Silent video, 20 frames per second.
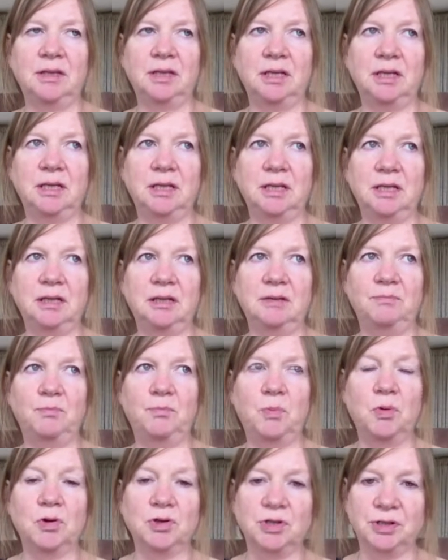the
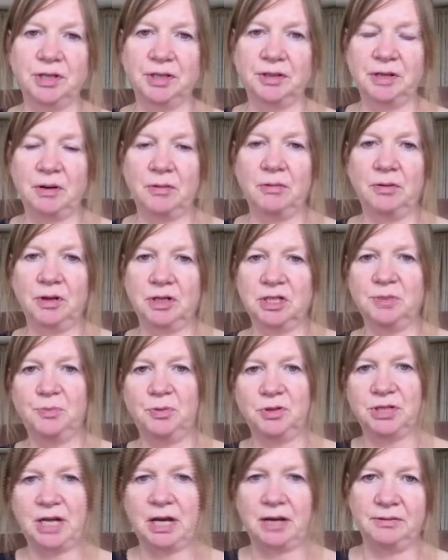border that they were going to
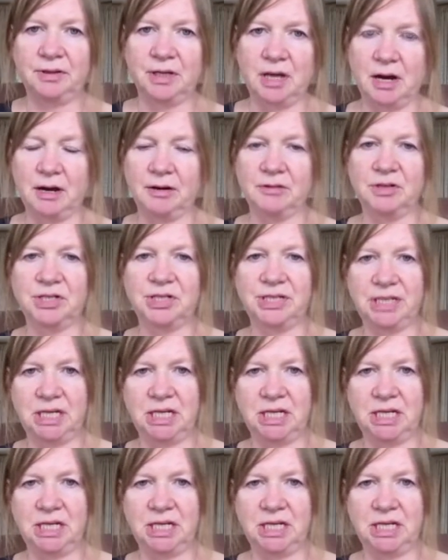put down the Irish